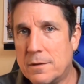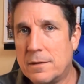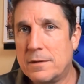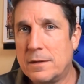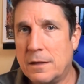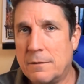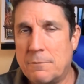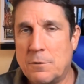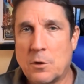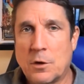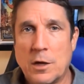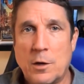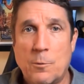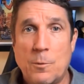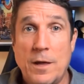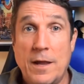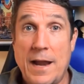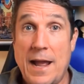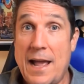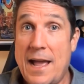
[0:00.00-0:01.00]
if you're going to
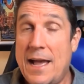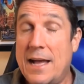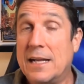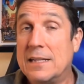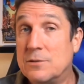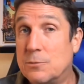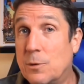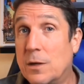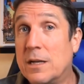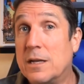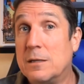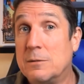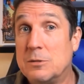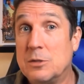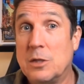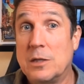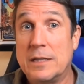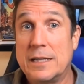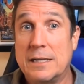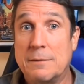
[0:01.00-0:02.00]
run ads, running into
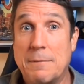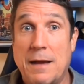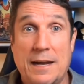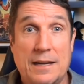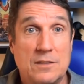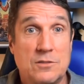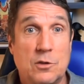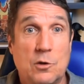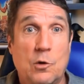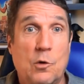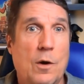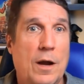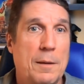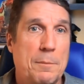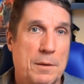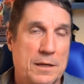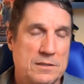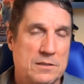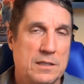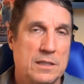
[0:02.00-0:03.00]
a lead magnet is a great
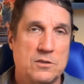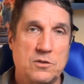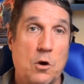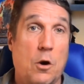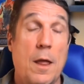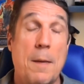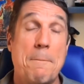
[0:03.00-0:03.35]
place to get started.